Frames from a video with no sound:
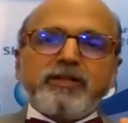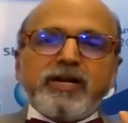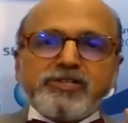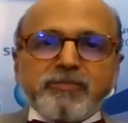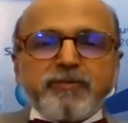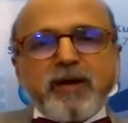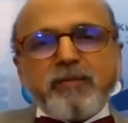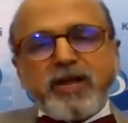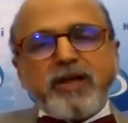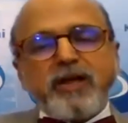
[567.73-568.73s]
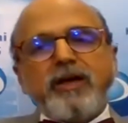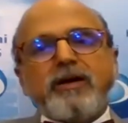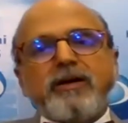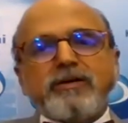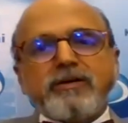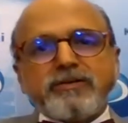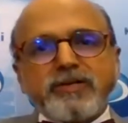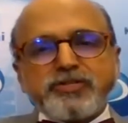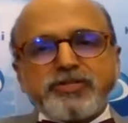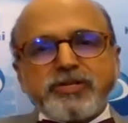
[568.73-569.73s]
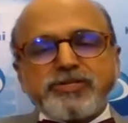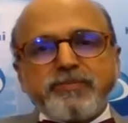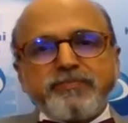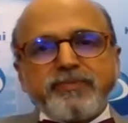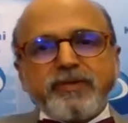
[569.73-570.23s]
That's the primary substance.